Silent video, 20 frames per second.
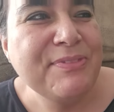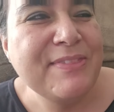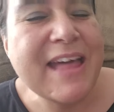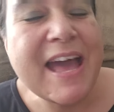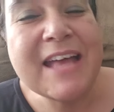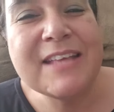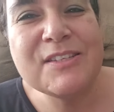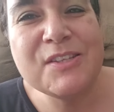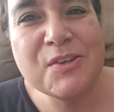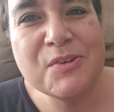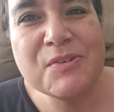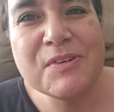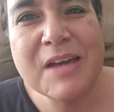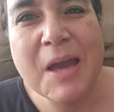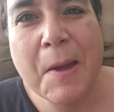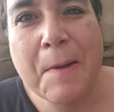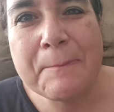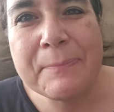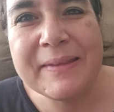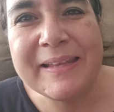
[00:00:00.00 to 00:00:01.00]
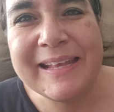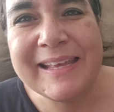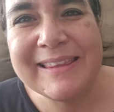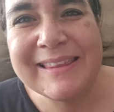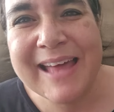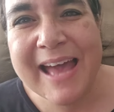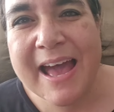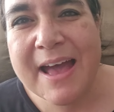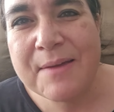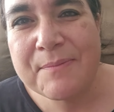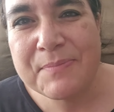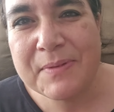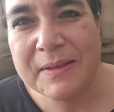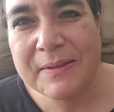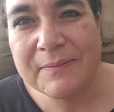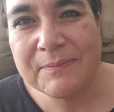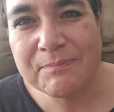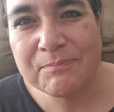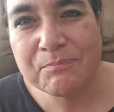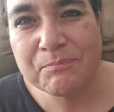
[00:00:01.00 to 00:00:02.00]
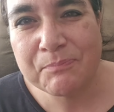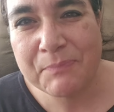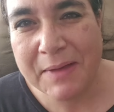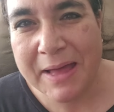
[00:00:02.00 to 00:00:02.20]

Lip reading: That new company that I've been